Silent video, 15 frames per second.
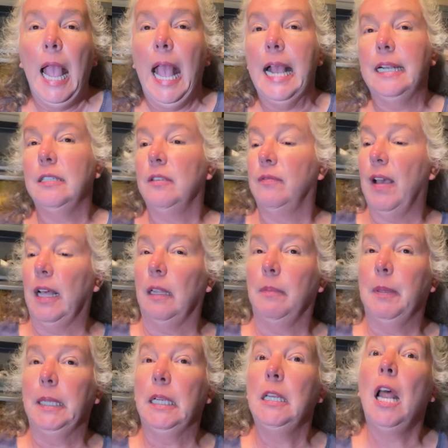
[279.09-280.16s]
and
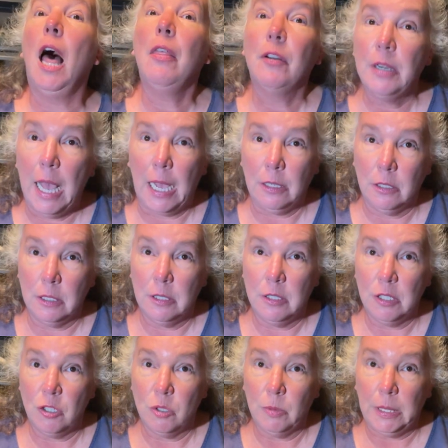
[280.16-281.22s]
developing another not good
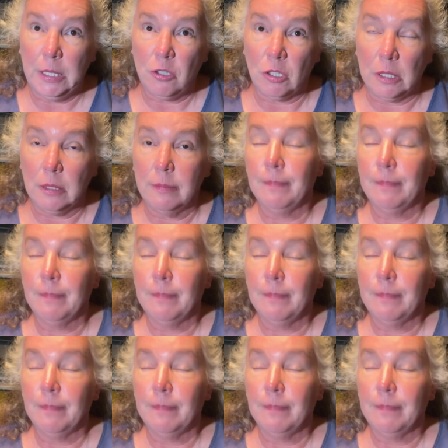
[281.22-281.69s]
situation.